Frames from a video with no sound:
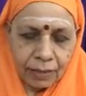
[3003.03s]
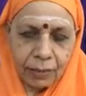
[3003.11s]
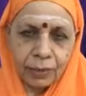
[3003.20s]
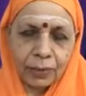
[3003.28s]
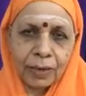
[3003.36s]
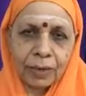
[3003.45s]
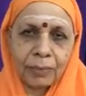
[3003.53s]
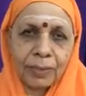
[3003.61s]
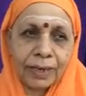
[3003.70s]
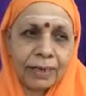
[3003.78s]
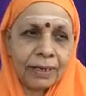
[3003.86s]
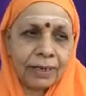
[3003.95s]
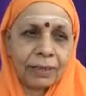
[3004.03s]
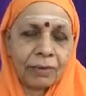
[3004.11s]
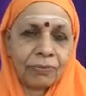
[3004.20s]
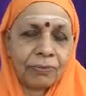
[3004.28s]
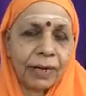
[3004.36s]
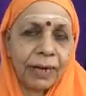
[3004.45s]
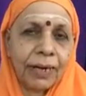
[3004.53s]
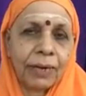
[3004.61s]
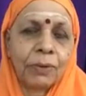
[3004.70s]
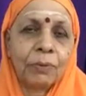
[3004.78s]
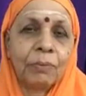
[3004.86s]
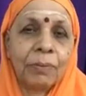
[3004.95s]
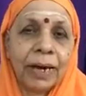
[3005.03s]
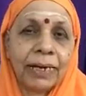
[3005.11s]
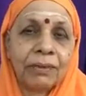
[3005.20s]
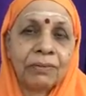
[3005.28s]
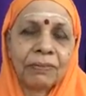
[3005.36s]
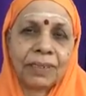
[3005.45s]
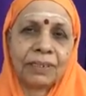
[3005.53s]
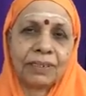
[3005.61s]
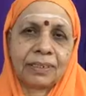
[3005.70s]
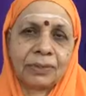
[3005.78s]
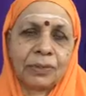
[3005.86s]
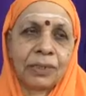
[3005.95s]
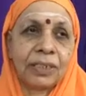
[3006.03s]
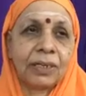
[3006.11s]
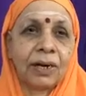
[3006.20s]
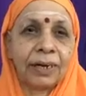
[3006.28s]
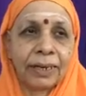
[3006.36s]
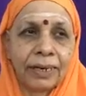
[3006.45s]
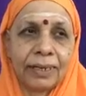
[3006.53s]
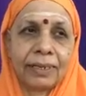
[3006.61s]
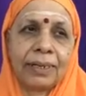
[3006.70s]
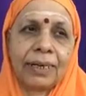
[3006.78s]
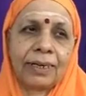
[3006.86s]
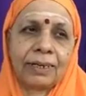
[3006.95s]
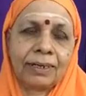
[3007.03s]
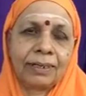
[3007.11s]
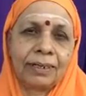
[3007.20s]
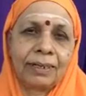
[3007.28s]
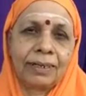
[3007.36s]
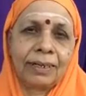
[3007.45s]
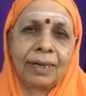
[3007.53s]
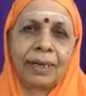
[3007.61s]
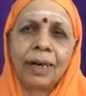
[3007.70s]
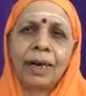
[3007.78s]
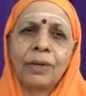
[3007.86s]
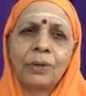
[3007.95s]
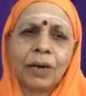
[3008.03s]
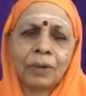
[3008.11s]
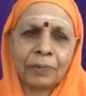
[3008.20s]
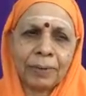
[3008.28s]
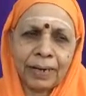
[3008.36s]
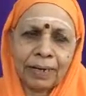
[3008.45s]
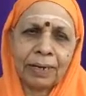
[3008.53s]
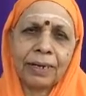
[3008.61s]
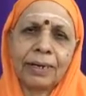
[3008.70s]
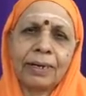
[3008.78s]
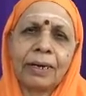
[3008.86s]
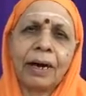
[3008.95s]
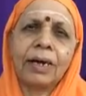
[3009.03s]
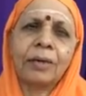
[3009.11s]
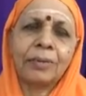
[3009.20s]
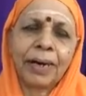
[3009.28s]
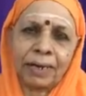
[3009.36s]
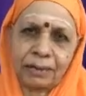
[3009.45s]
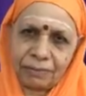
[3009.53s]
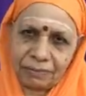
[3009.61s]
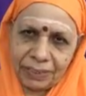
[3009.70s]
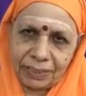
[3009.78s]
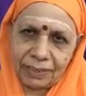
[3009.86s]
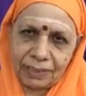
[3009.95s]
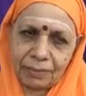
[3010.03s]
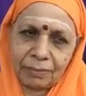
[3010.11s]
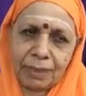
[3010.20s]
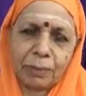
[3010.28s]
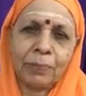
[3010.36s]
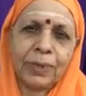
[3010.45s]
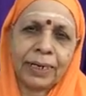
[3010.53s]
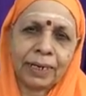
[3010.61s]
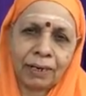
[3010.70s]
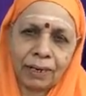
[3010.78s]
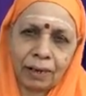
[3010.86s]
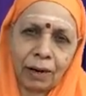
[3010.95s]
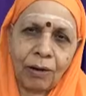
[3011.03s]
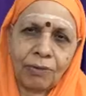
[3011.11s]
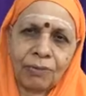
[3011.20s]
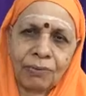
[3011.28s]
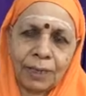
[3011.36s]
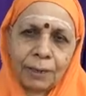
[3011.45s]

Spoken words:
You are making the fire to manifest, which is already there. You are making it unmanifest by putting it off.